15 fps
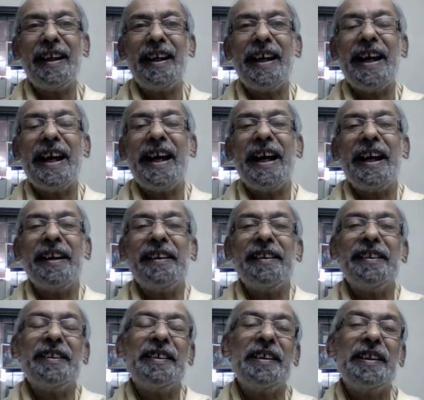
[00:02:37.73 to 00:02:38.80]
and
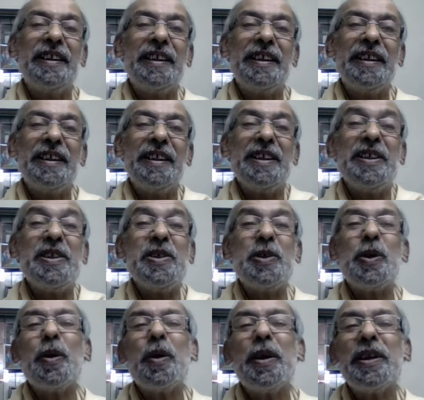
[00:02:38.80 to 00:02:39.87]

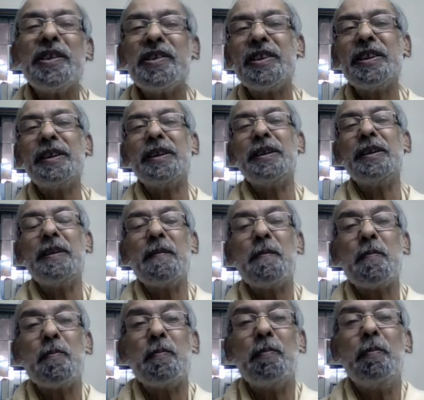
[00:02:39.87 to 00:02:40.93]
enjoys the
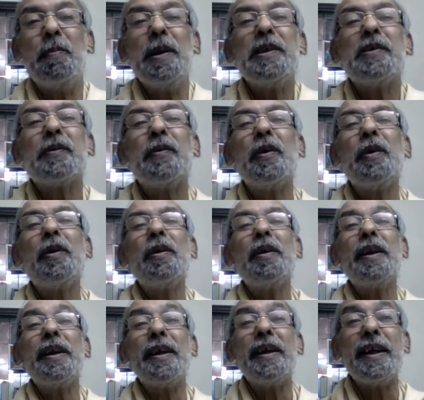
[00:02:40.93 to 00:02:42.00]

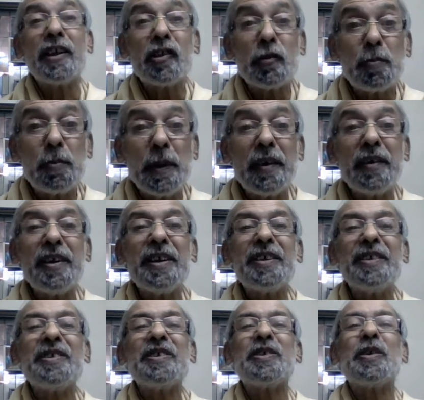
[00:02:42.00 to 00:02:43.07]
blissful
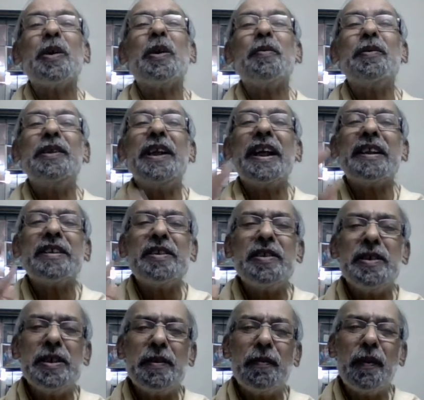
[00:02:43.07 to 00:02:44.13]
experience of that
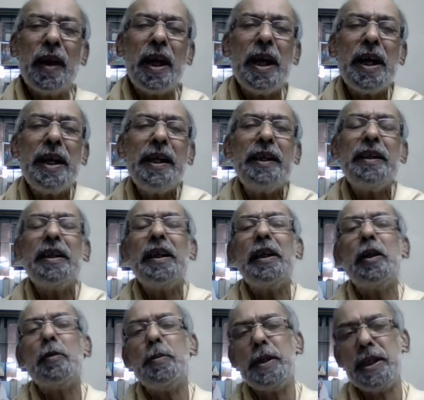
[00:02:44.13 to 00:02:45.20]
divine
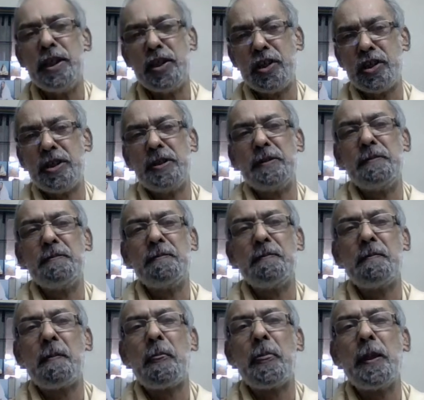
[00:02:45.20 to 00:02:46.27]
illumination,
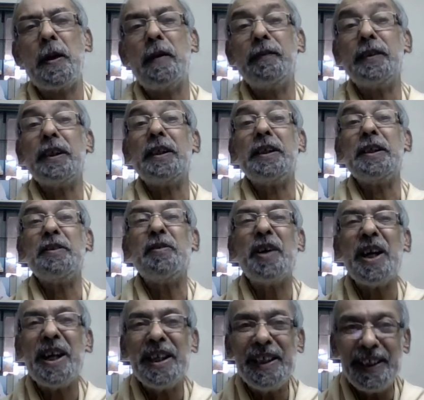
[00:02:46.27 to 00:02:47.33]
of that
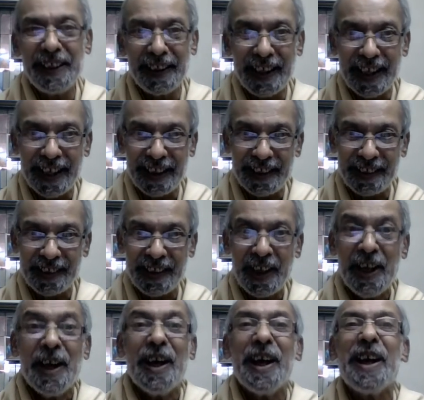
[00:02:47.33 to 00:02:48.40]
divine light,
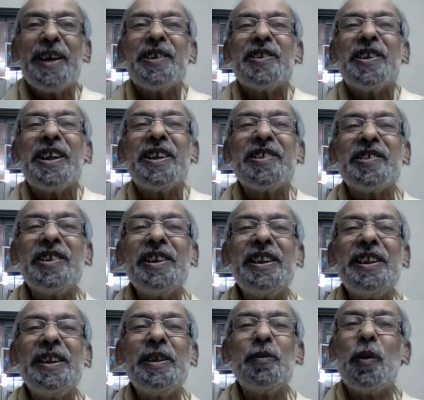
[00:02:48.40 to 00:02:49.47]
and starts
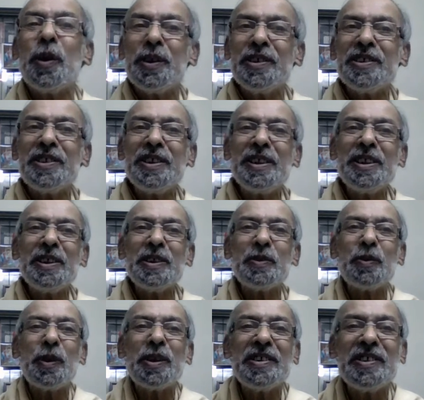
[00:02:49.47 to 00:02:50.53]
saying, "What is this?
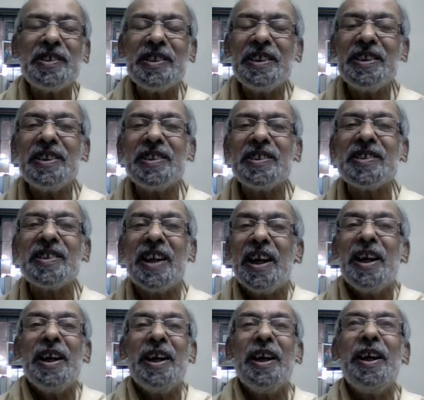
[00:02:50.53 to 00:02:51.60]
What is this?
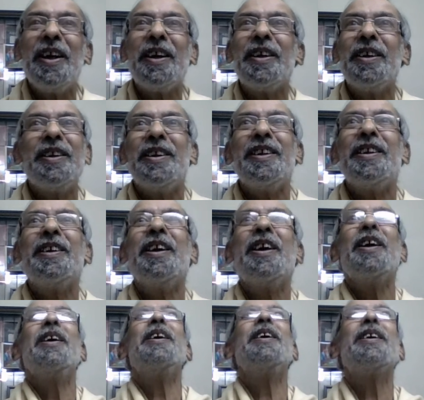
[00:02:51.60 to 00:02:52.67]
Eki,
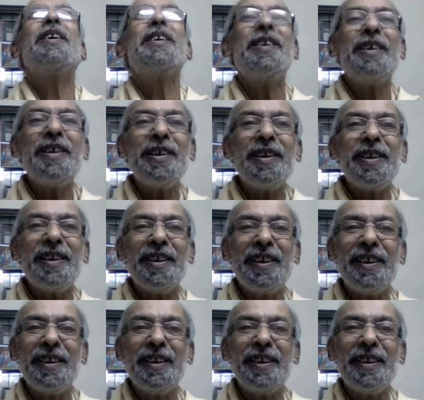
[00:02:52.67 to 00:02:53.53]
Eki."